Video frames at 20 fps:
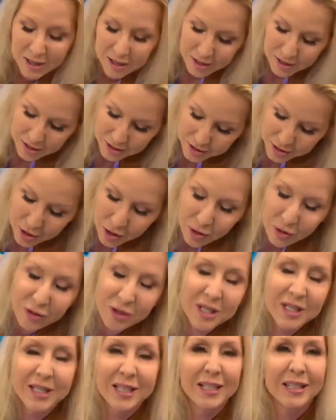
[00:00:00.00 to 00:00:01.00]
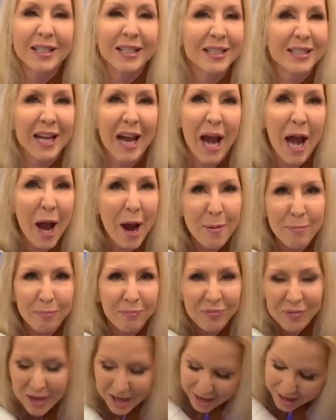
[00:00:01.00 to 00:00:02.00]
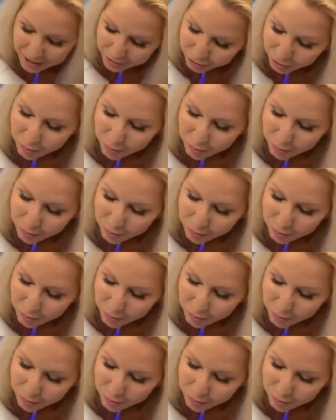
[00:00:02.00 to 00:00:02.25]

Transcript: Basically, what Cloud Mind is,